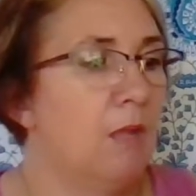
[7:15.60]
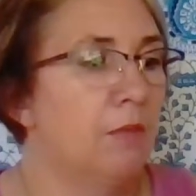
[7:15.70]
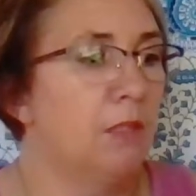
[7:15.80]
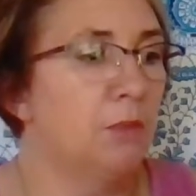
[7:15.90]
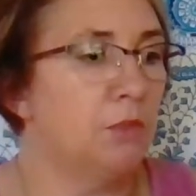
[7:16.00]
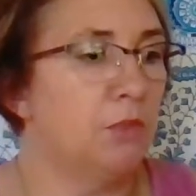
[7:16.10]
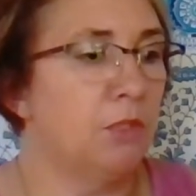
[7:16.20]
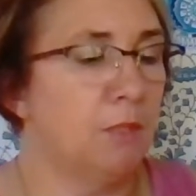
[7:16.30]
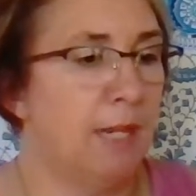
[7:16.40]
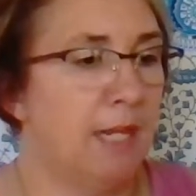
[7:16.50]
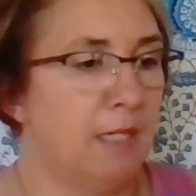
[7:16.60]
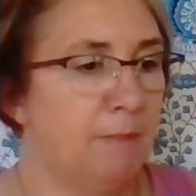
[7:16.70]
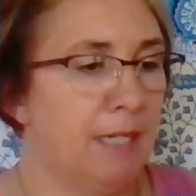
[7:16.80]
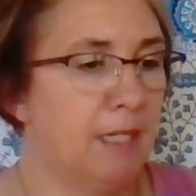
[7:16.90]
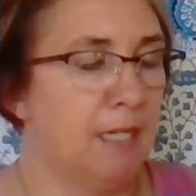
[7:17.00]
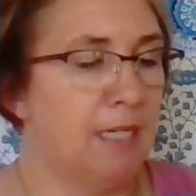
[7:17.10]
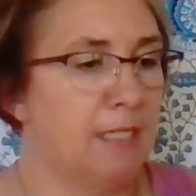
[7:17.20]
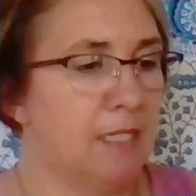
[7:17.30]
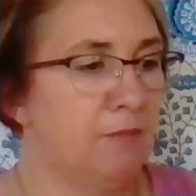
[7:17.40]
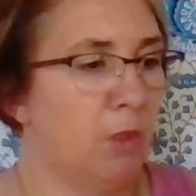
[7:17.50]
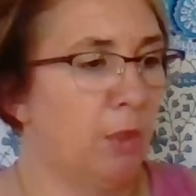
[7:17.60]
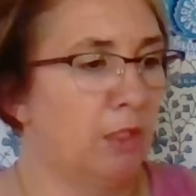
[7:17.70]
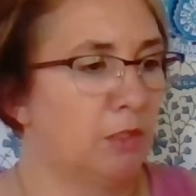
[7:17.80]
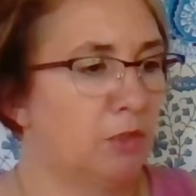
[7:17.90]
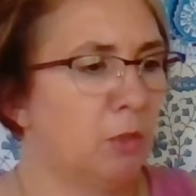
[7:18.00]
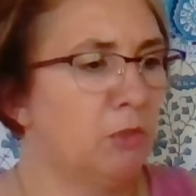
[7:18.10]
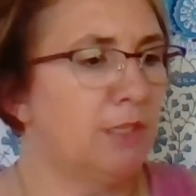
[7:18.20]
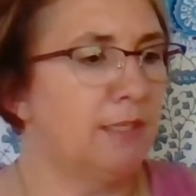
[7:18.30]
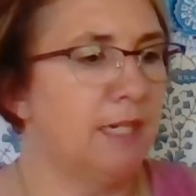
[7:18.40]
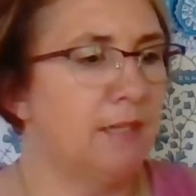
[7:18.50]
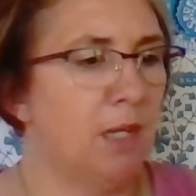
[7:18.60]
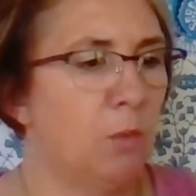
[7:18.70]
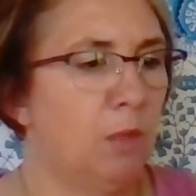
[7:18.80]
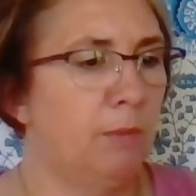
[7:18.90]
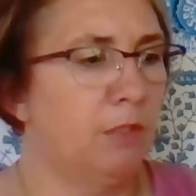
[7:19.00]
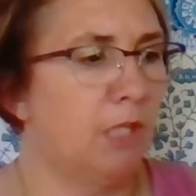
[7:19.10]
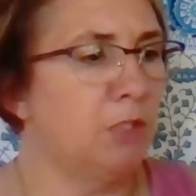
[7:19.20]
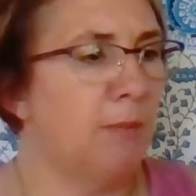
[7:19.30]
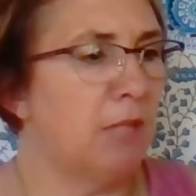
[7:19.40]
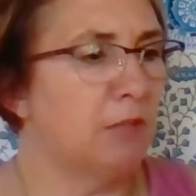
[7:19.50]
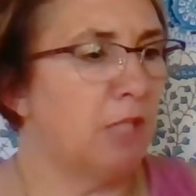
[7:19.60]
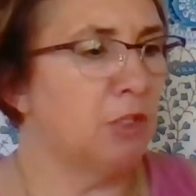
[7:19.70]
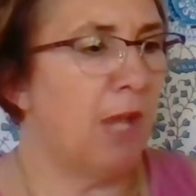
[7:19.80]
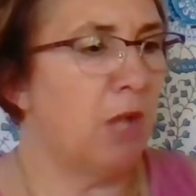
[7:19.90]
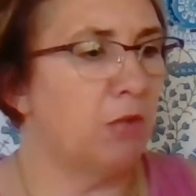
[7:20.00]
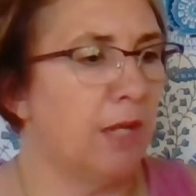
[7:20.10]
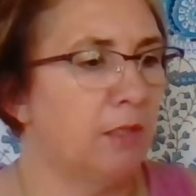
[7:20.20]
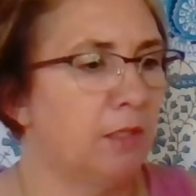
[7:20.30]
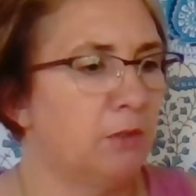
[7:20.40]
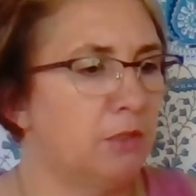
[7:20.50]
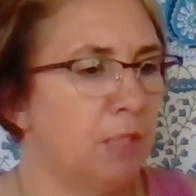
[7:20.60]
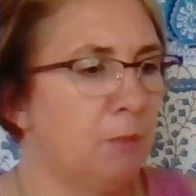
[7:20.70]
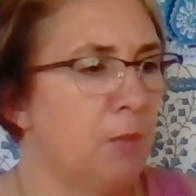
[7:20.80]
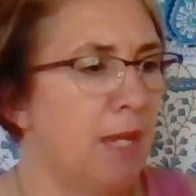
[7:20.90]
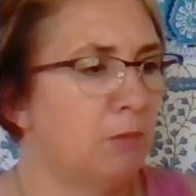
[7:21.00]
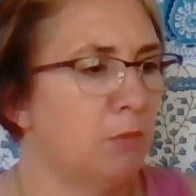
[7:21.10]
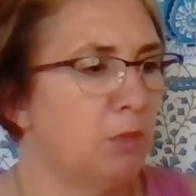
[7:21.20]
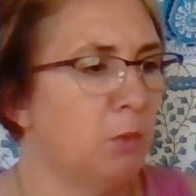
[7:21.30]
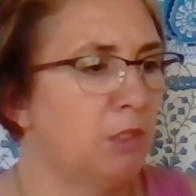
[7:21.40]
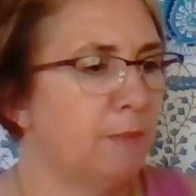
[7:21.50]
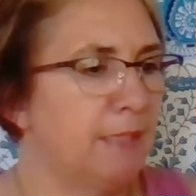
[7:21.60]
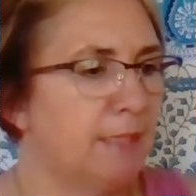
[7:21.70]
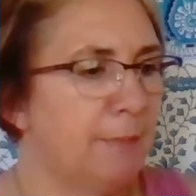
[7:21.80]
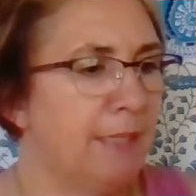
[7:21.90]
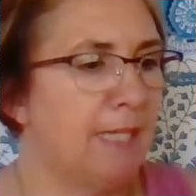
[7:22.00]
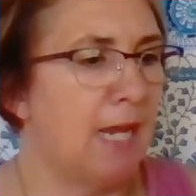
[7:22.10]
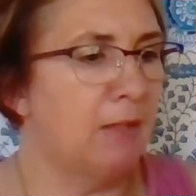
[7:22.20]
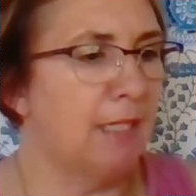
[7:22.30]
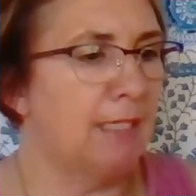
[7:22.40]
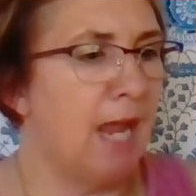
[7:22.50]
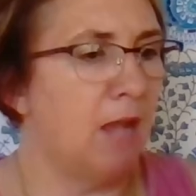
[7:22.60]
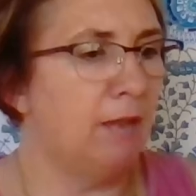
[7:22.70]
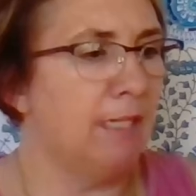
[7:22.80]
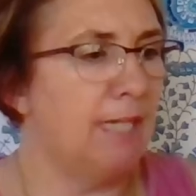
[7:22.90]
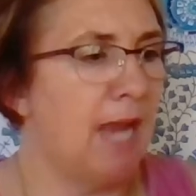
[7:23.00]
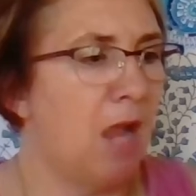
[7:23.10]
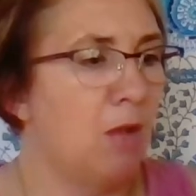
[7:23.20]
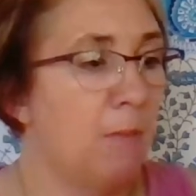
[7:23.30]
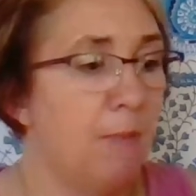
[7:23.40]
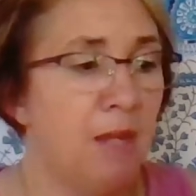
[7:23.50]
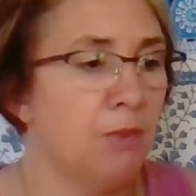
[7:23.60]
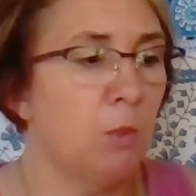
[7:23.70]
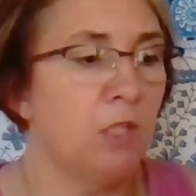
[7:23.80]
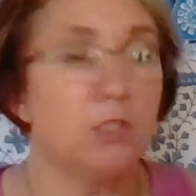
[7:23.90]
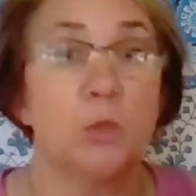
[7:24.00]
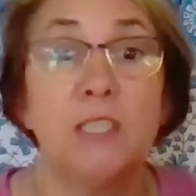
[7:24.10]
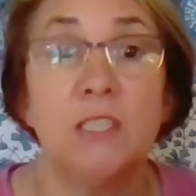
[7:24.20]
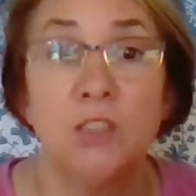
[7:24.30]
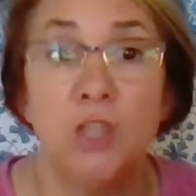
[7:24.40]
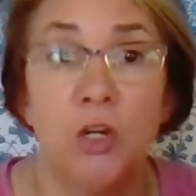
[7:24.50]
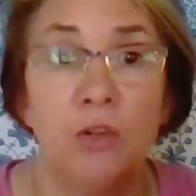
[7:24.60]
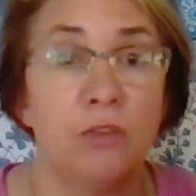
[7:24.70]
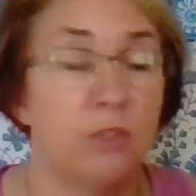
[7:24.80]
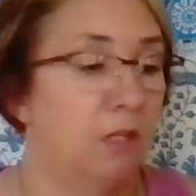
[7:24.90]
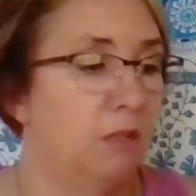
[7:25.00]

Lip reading: The goose took command and began to give orders. "Don't just stand there, Wilbur. Dodge about," cried the goose. "Skip around, run towards me, slip in and out, in and out, in and out. Make for the woods, twist and turn."